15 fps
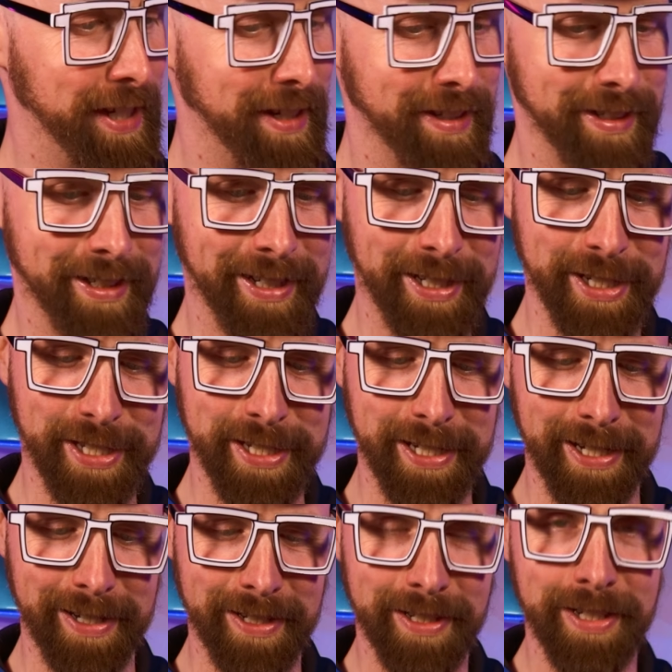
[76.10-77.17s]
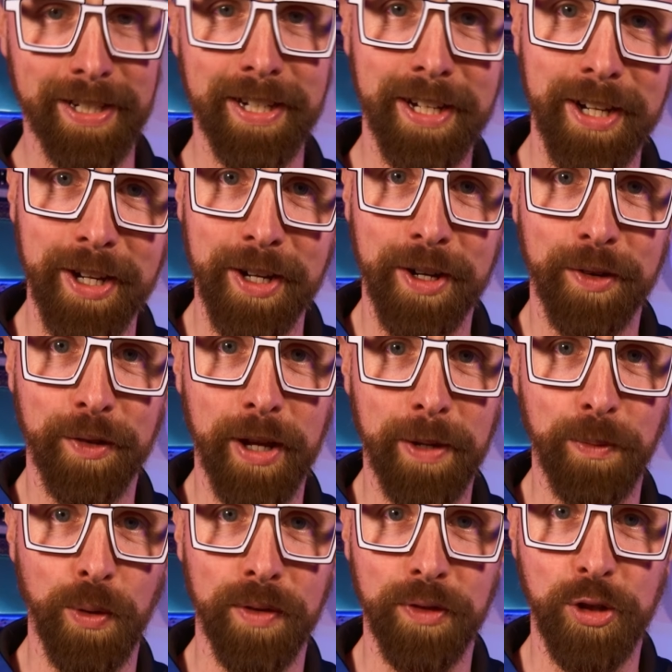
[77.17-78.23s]
it? Can you see it? Right,
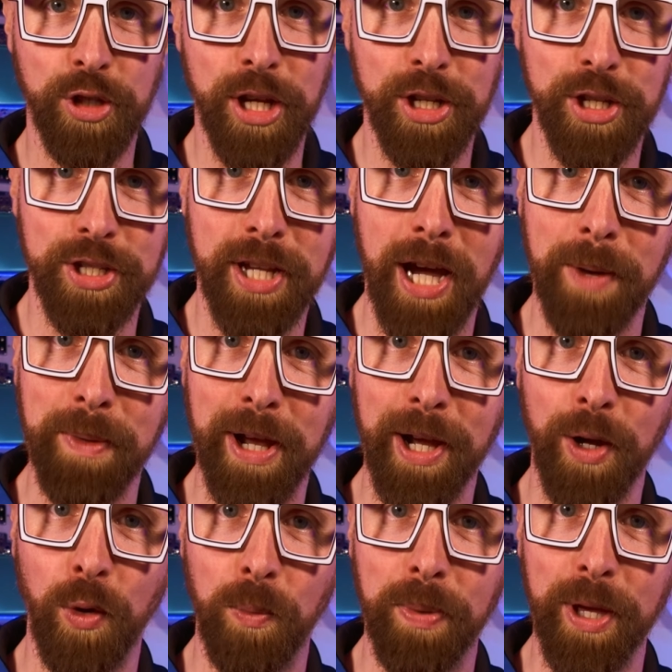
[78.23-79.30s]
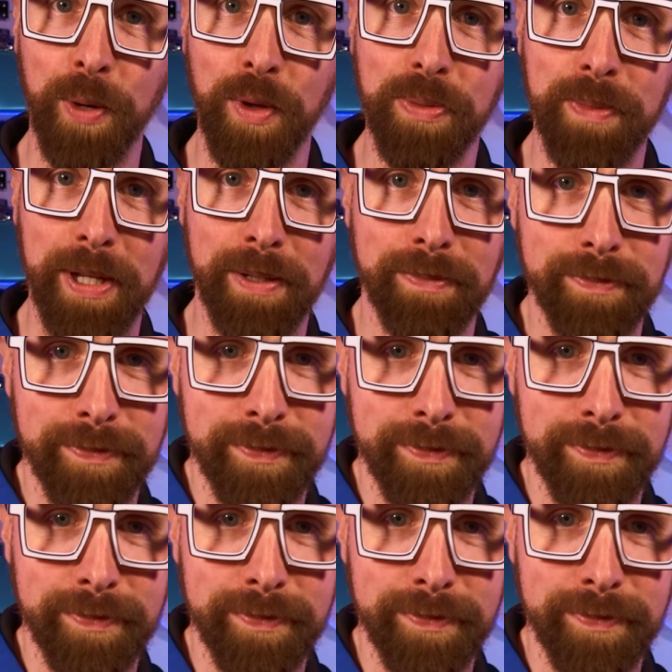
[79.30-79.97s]
I'm going to have to change this camera angle. Bear with me.